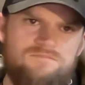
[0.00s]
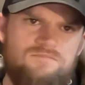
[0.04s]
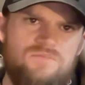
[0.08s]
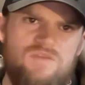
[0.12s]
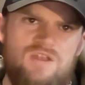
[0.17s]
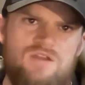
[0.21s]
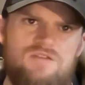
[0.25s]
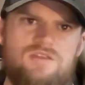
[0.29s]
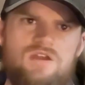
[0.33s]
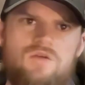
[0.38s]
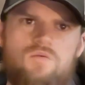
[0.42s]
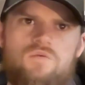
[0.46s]

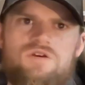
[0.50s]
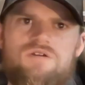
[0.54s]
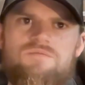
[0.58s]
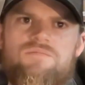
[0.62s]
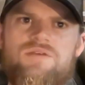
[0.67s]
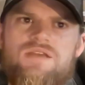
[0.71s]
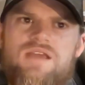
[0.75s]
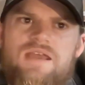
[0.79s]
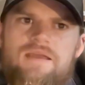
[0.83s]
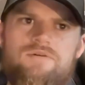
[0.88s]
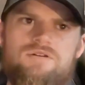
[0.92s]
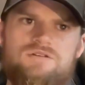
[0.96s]
they wouldn't
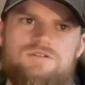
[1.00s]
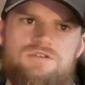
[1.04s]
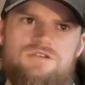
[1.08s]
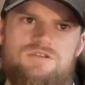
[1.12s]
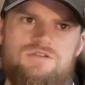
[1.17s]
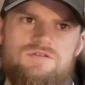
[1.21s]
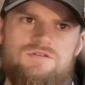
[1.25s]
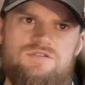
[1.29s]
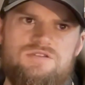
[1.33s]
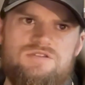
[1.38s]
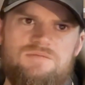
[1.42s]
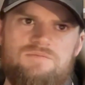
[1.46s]
be able to
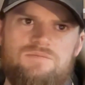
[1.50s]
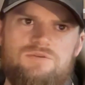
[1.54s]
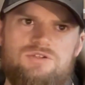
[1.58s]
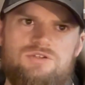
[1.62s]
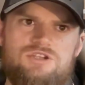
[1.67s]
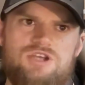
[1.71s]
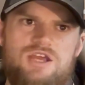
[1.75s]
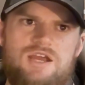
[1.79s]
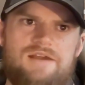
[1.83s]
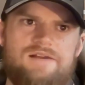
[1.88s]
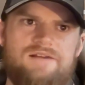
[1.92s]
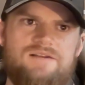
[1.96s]
use Simple
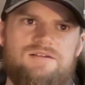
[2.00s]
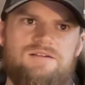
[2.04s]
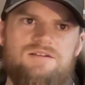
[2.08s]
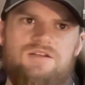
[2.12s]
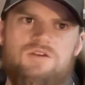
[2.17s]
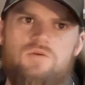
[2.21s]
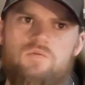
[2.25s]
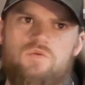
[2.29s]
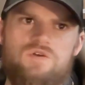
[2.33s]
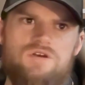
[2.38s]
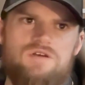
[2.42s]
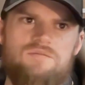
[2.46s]
Check. It
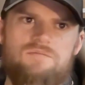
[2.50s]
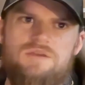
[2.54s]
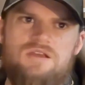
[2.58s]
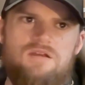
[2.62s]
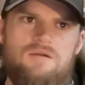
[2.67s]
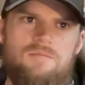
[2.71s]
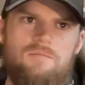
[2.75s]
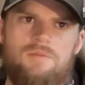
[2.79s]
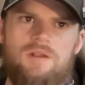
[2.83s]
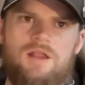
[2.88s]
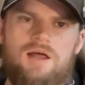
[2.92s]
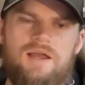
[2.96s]
wouldn't be
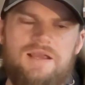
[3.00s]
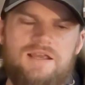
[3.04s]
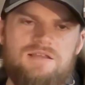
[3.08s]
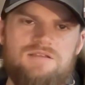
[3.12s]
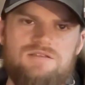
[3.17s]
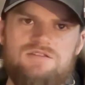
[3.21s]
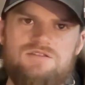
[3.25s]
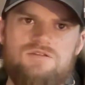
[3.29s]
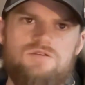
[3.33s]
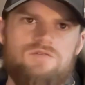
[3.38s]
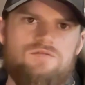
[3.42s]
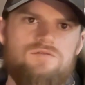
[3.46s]
compliant.
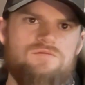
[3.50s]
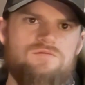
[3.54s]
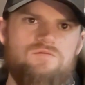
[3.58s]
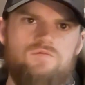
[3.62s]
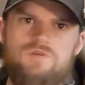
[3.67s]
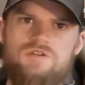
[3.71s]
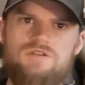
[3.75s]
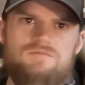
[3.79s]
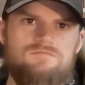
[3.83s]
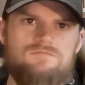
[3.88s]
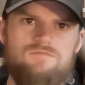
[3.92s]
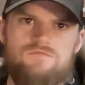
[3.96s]
So
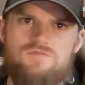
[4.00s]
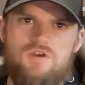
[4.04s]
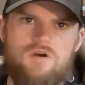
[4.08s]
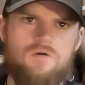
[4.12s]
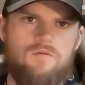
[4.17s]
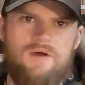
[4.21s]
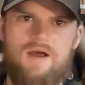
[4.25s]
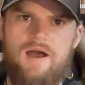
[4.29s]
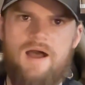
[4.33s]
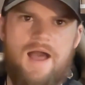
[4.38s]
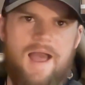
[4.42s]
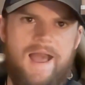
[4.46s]
we don't
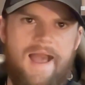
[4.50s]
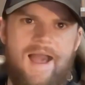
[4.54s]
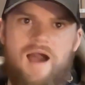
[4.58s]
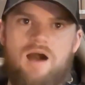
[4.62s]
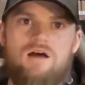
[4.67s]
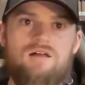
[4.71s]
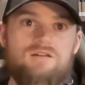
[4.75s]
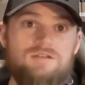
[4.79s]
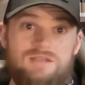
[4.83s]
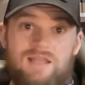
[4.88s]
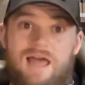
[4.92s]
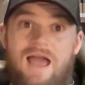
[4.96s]

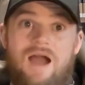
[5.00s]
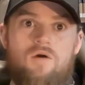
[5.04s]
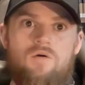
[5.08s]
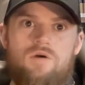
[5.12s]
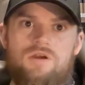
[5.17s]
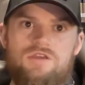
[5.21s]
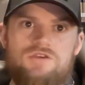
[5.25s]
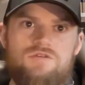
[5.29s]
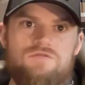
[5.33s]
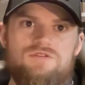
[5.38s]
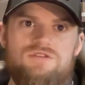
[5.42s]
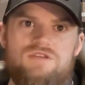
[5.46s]
allow a
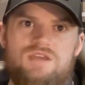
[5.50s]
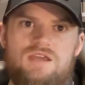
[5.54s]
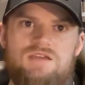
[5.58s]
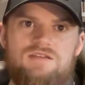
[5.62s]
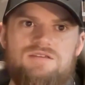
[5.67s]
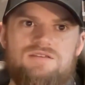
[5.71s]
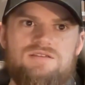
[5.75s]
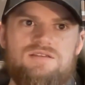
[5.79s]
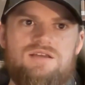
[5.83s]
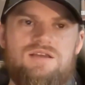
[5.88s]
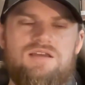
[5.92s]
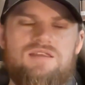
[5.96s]
use
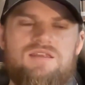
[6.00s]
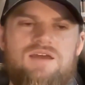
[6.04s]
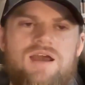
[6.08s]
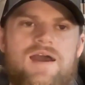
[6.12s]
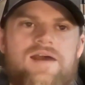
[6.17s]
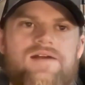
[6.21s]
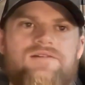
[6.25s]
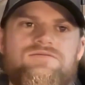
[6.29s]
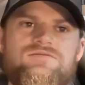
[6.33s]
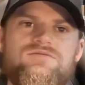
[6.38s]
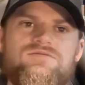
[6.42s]
case like that.